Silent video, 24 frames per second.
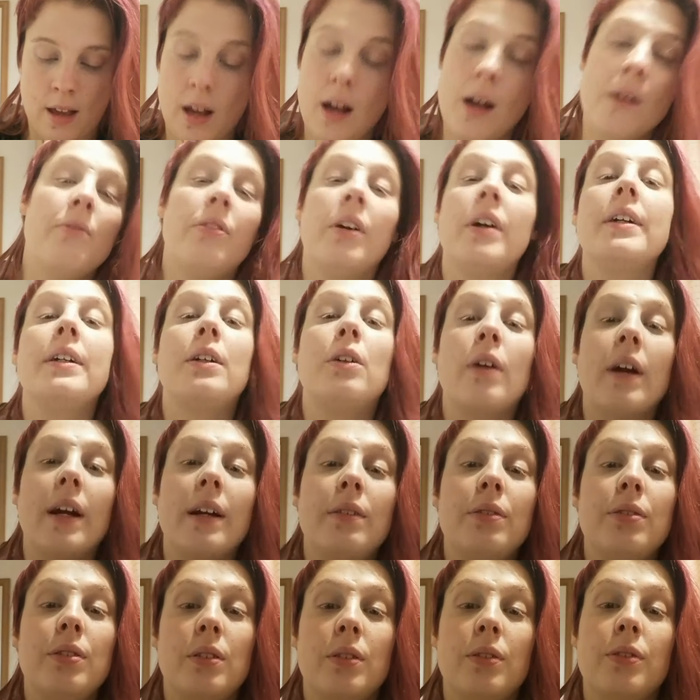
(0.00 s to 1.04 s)
I'm very
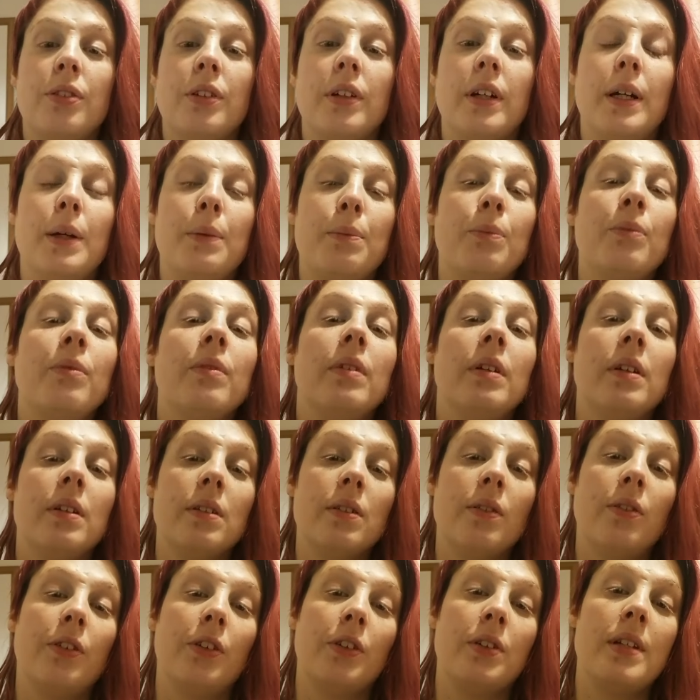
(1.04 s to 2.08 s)
grateful for him
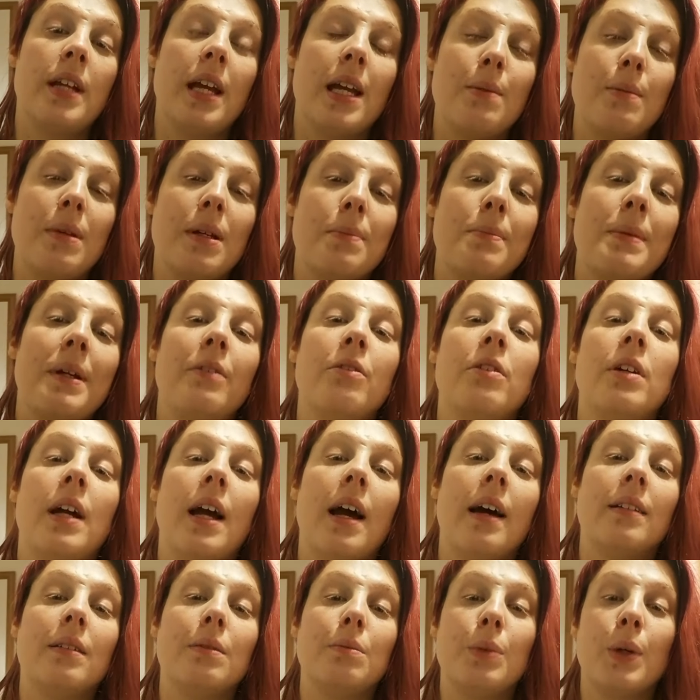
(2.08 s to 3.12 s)
for naming me
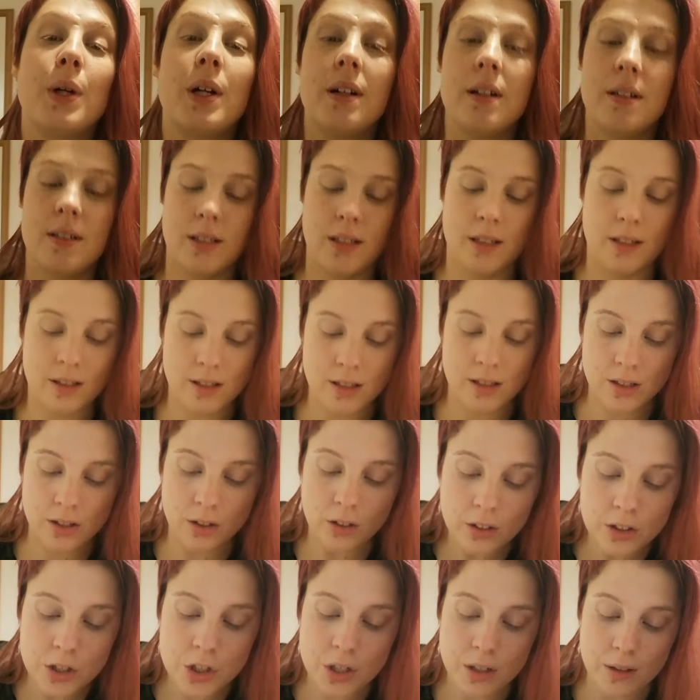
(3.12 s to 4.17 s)
Rhiannon, because it's
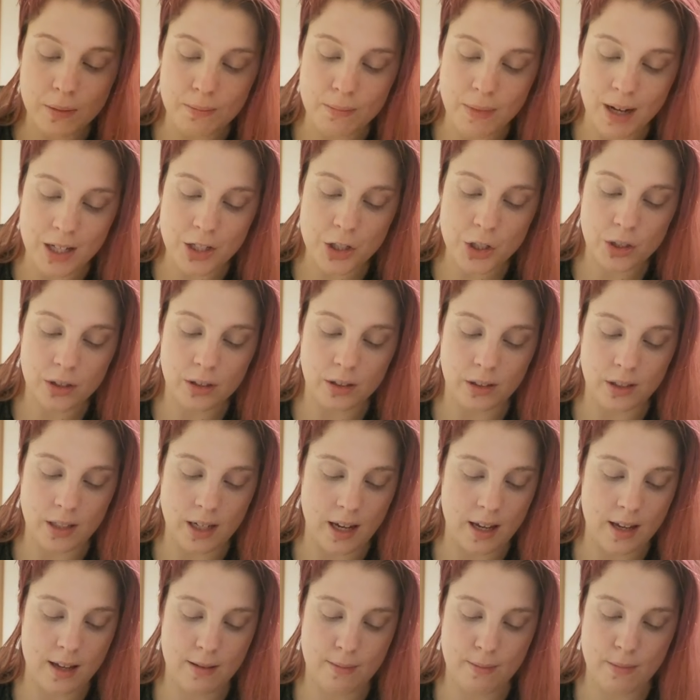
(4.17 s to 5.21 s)
such a magical
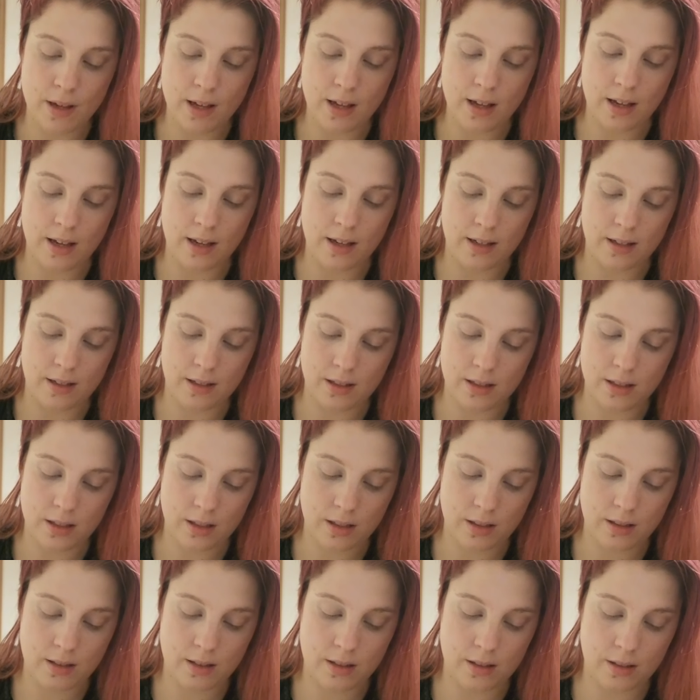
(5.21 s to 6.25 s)
name, and
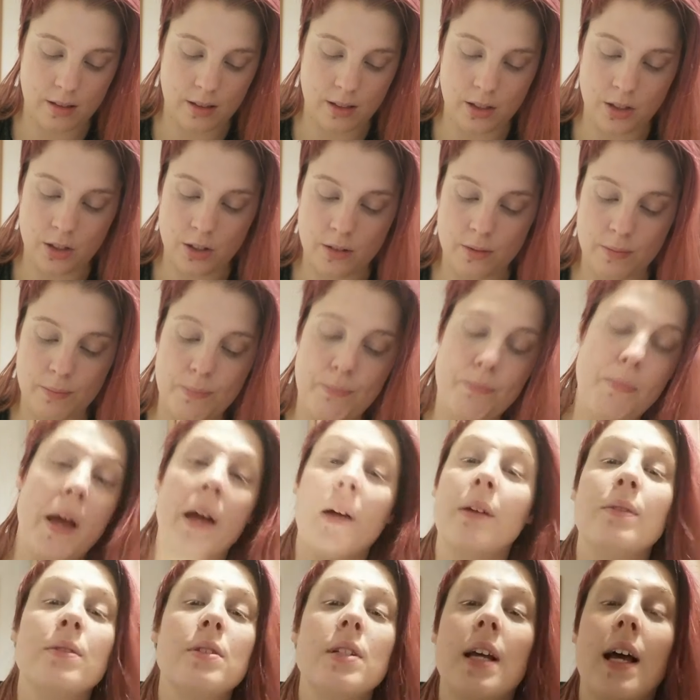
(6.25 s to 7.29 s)
you're
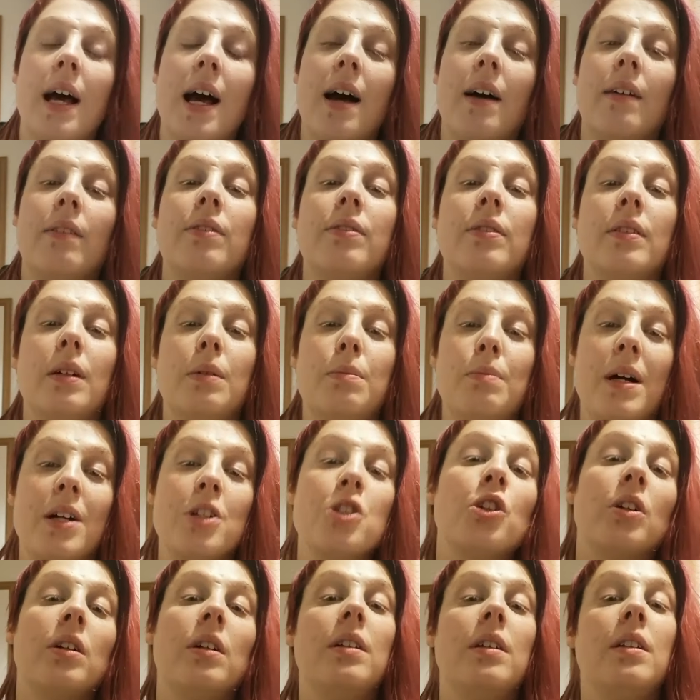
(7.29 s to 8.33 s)
bound to have a
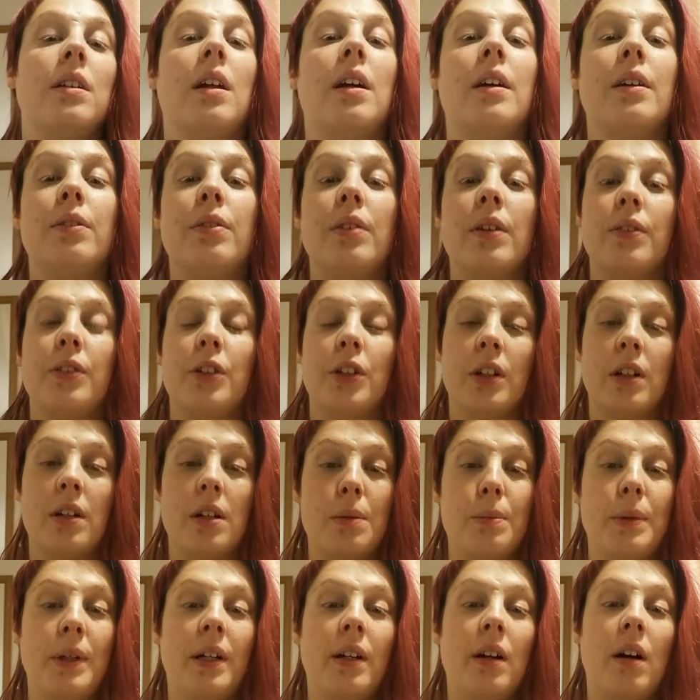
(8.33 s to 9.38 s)
magical life if you're
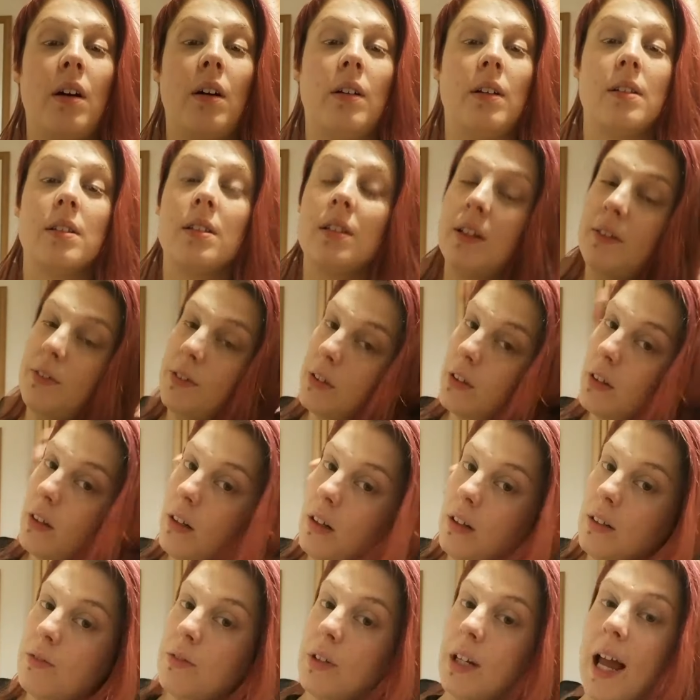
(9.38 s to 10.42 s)

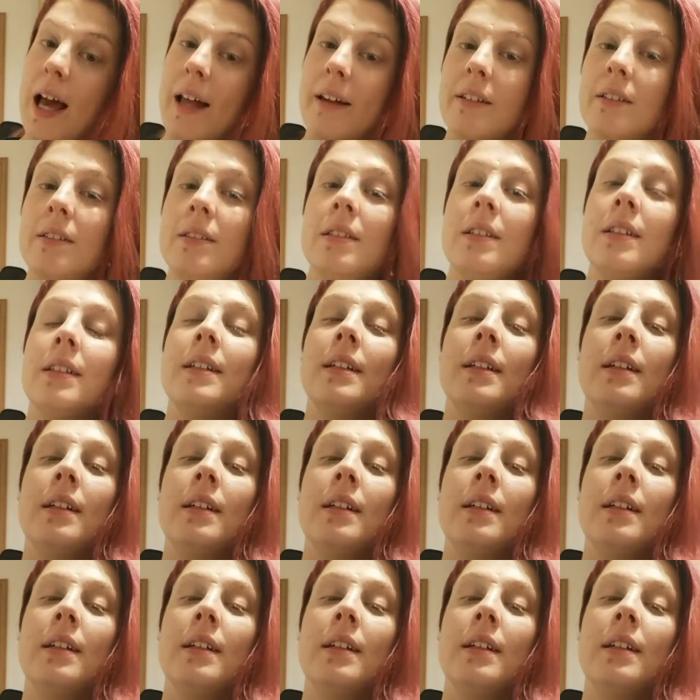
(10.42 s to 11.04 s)
called Rhiannon.